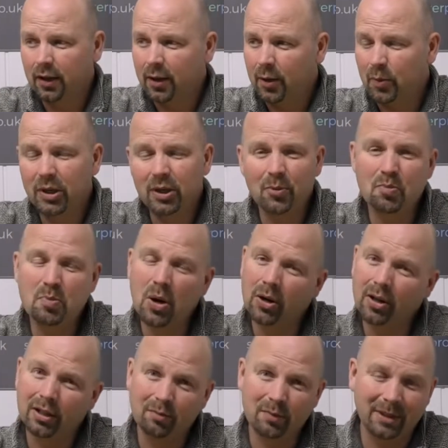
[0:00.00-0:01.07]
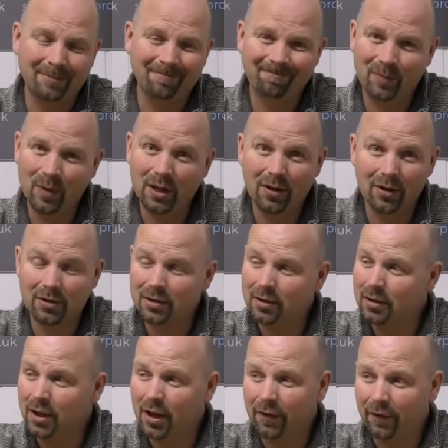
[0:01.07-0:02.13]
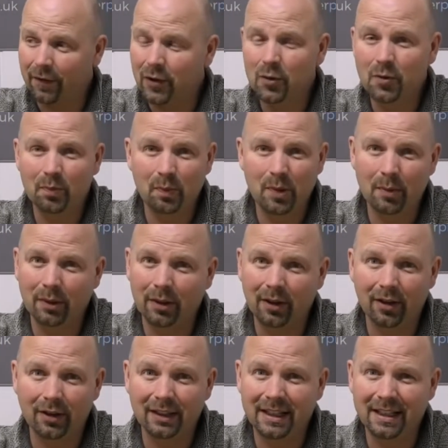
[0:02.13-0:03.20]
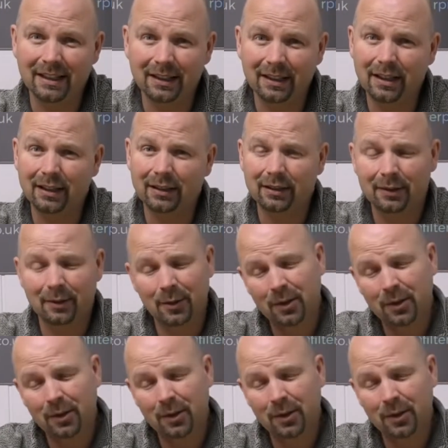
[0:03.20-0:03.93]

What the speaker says: been bugging me, because there's a few people on the internet